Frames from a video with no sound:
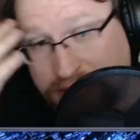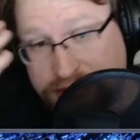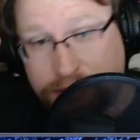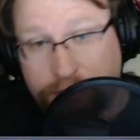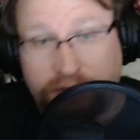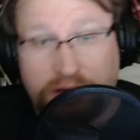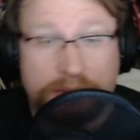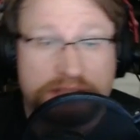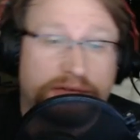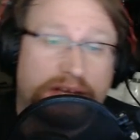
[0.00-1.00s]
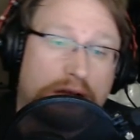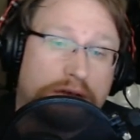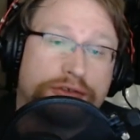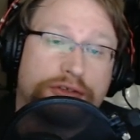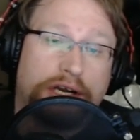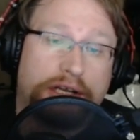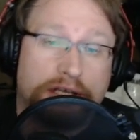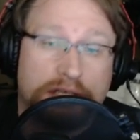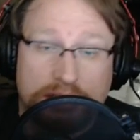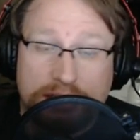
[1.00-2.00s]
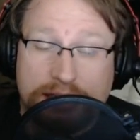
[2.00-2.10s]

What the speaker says: reminds him very much of Counter-Strike.